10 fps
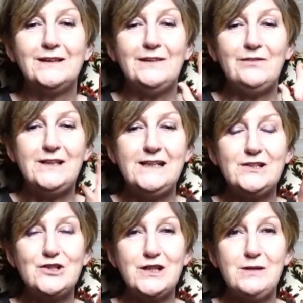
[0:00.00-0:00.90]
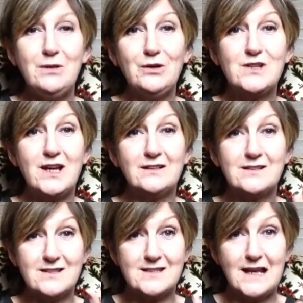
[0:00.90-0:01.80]
If you need a cheap motel
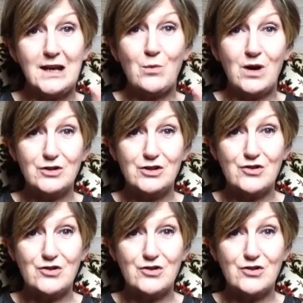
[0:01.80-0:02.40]
to stay whilst